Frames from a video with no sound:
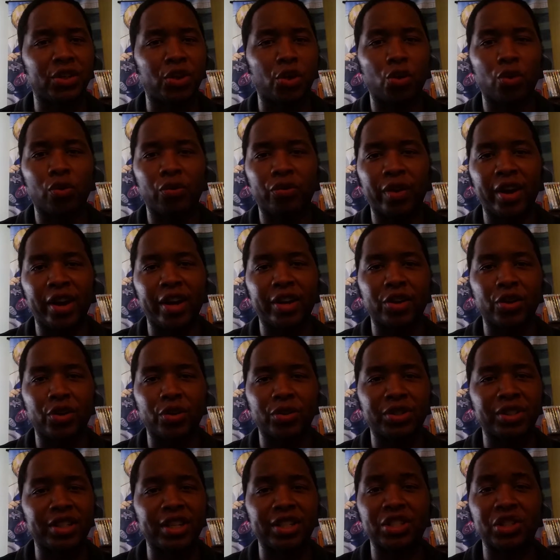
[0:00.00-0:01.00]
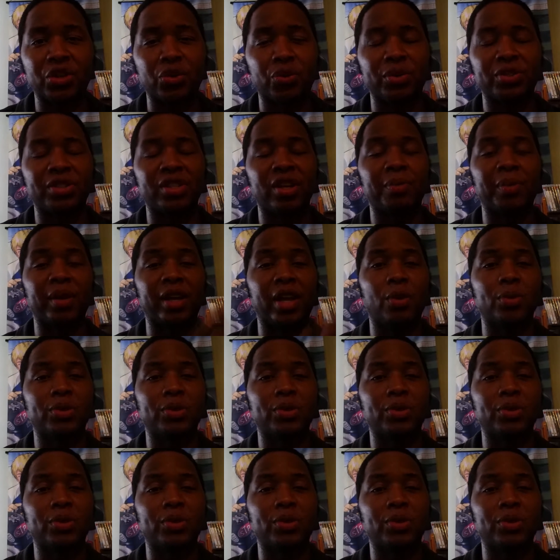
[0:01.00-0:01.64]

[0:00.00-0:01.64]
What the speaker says: girlfriend or sister or something.